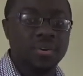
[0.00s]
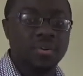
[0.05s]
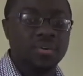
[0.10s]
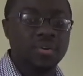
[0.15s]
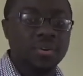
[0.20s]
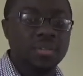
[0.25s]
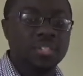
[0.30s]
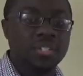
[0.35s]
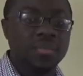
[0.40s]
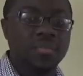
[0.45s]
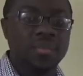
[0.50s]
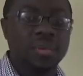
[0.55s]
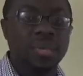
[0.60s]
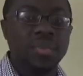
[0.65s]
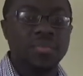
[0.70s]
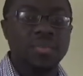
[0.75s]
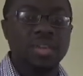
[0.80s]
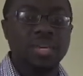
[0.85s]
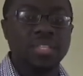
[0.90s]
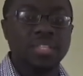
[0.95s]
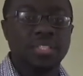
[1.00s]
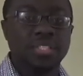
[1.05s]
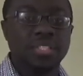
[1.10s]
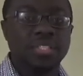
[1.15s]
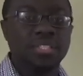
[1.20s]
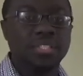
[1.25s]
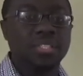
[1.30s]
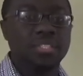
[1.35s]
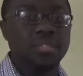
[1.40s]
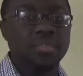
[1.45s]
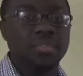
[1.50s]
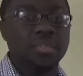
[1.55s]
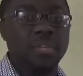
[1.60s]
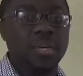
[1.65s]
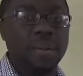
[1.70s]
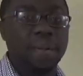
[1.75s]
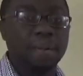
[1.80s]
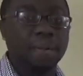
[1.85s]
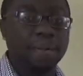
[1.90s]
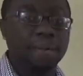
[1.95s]
What you want to make sure you're
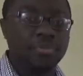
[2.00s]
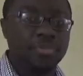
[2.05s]
doing